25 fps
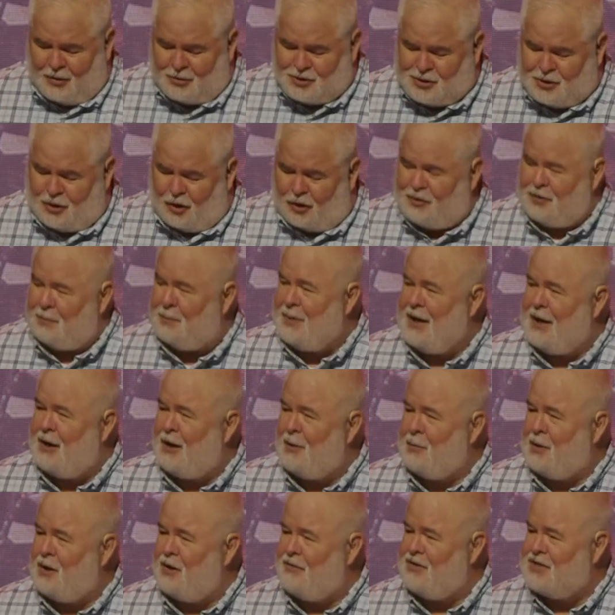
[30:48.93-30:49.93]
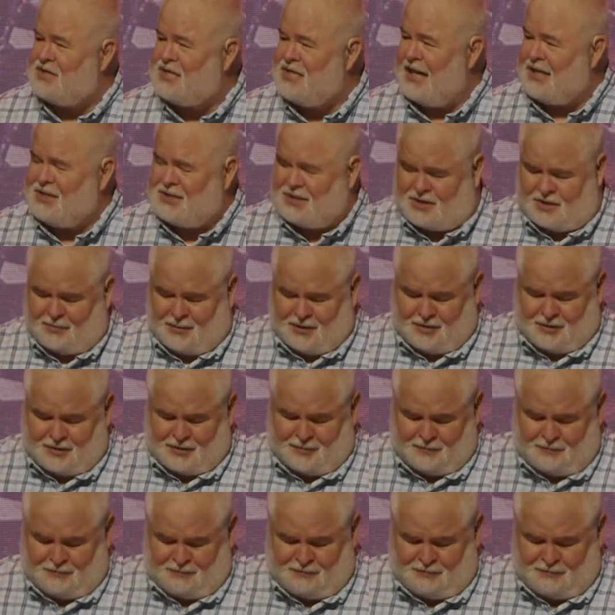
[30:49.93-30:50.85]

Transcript: It's called the parable of the Testament.